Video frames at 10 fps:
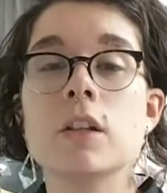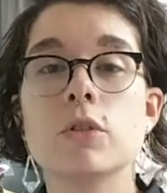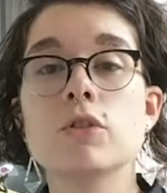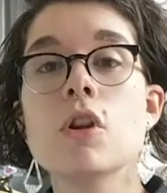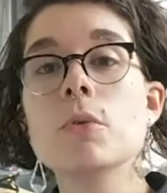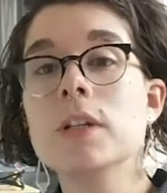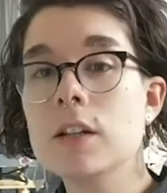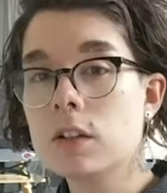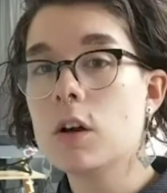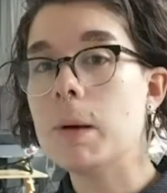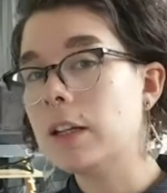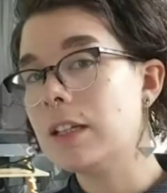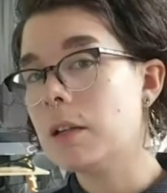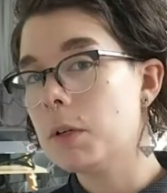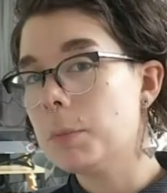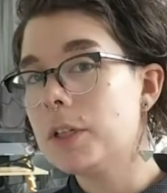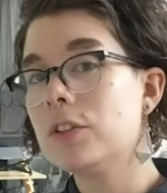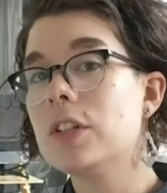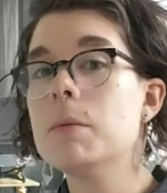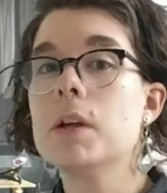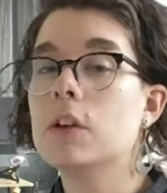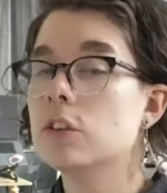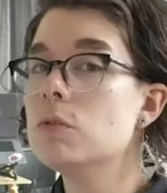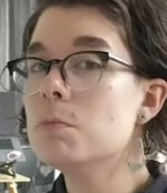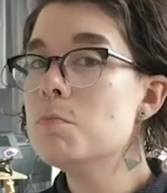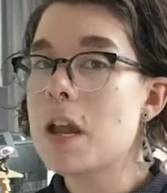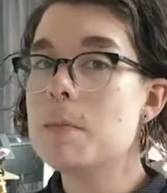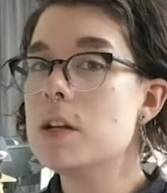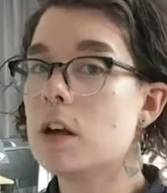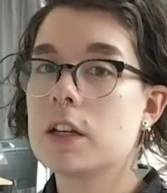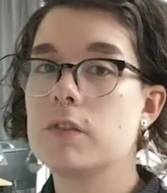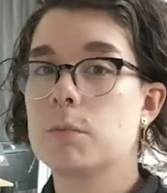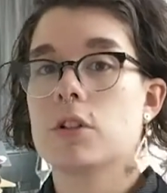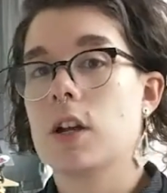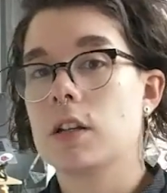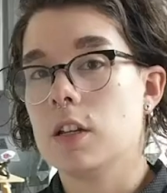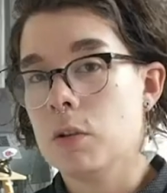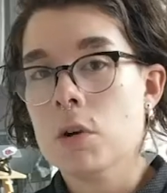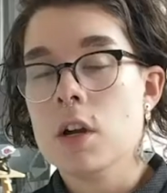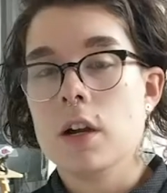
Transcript: There's no need to go back to email because email is maybe not even protecting you,